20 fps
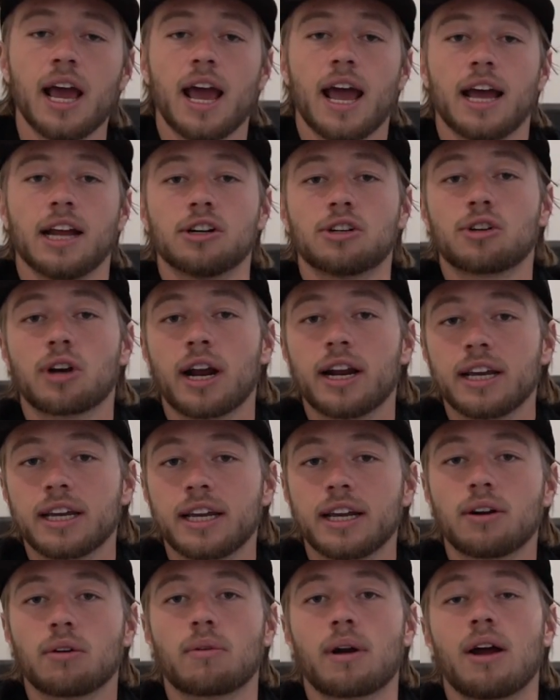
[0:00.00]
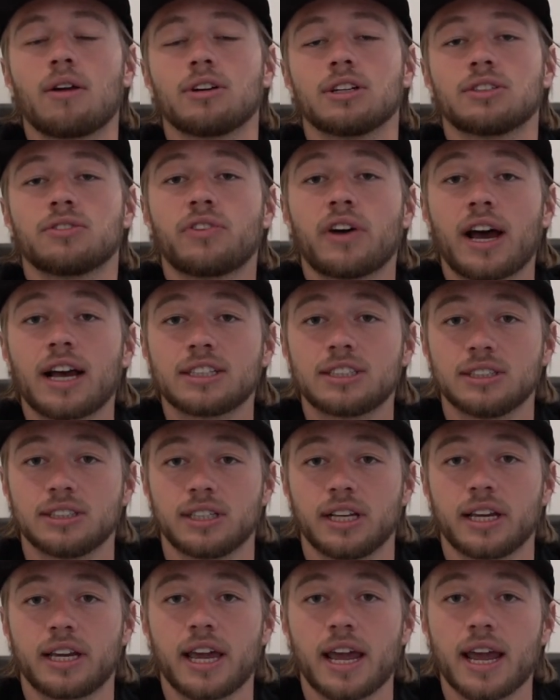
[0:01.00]
and try to get around as fast as
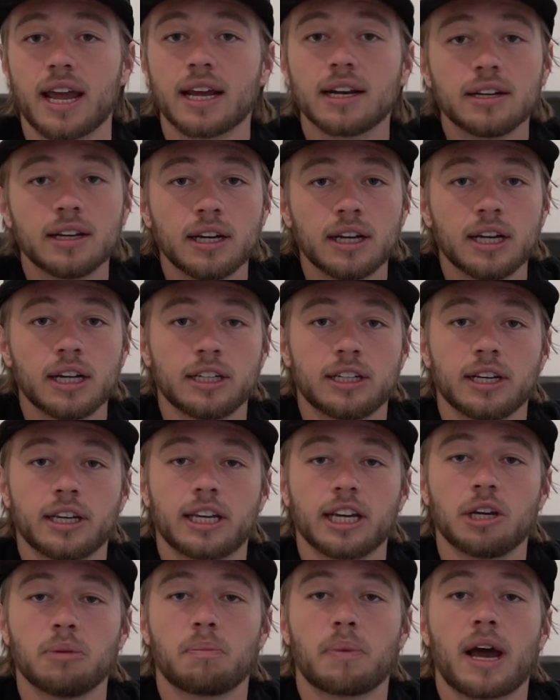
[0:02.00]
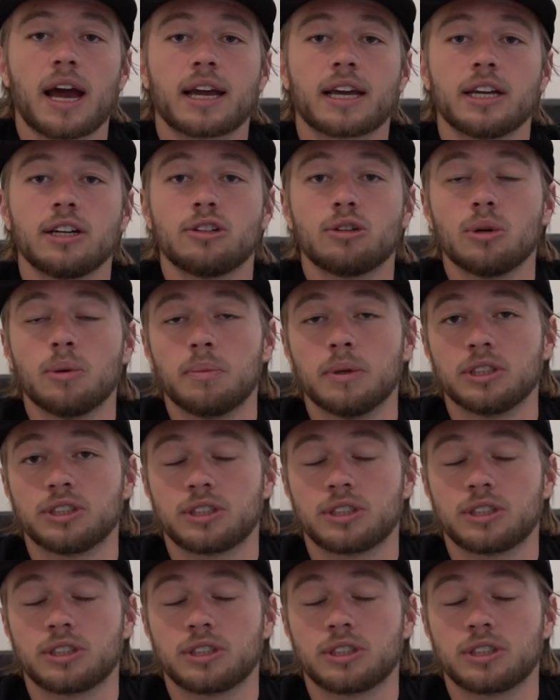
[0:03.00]
they can to get back into